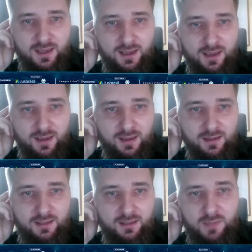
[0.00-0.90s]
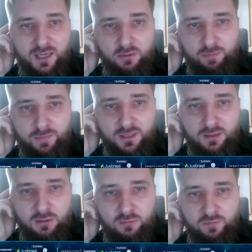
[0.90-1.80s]
In my
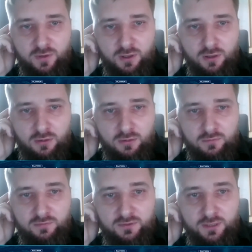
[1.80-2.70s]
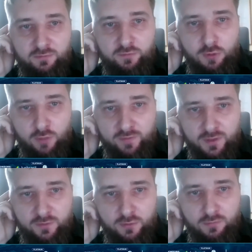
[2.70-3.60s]
opinion, for the full
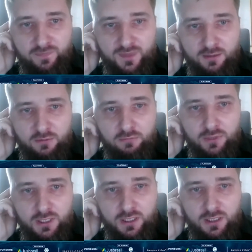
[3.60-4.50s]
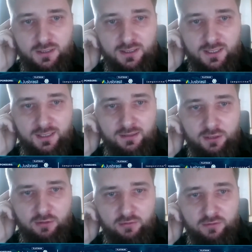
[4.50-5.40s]
overview,
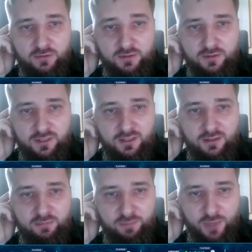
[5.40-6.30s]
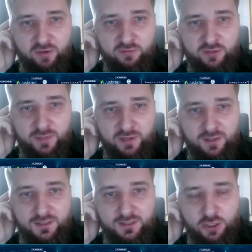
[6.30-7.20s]
both of those
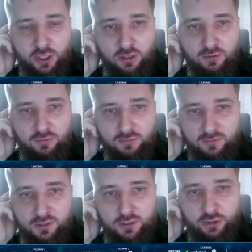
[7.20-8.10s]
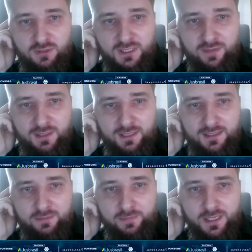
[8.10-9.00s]
methods should
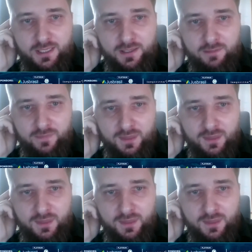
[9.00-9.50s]
nevertheless be